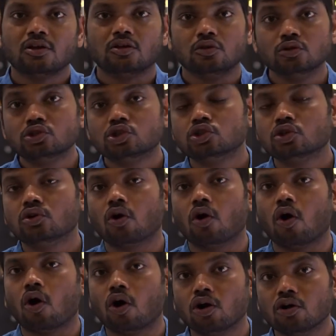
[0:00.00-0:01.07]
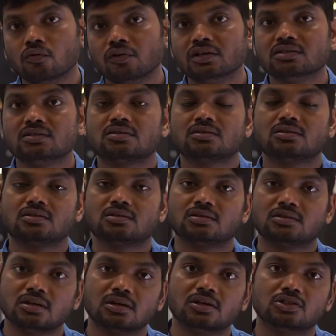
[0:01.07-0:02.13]
You should always
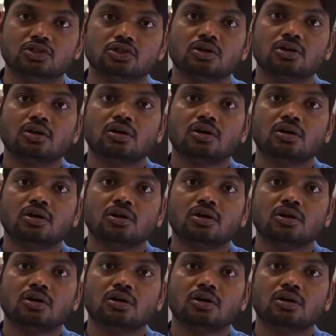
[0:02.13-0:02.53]
search